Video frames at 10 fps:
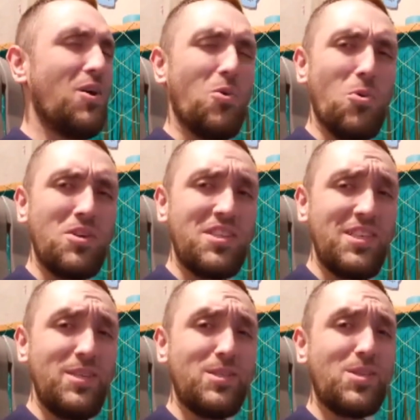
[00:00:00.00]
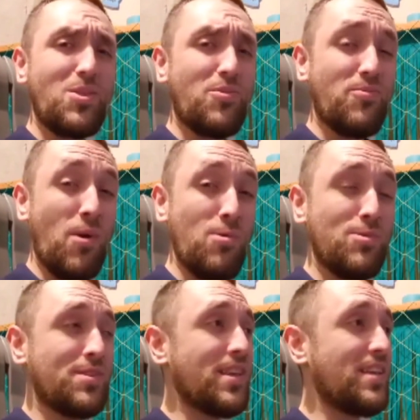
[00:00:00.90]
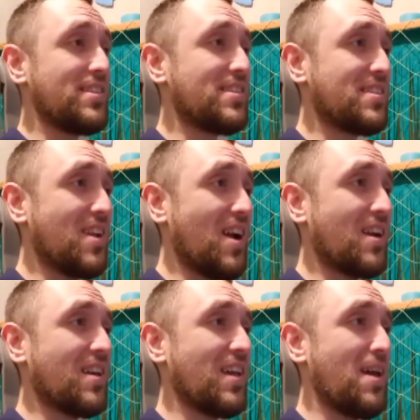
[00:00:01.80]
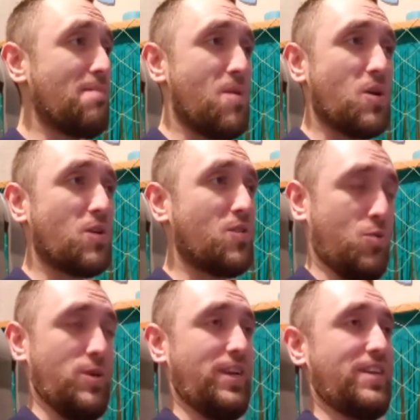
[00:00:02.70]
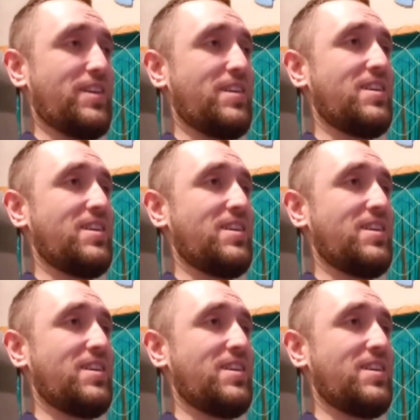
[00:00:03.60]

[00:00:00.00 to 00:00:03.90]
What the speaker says: Ortiz throws a sock at Mark Quinn.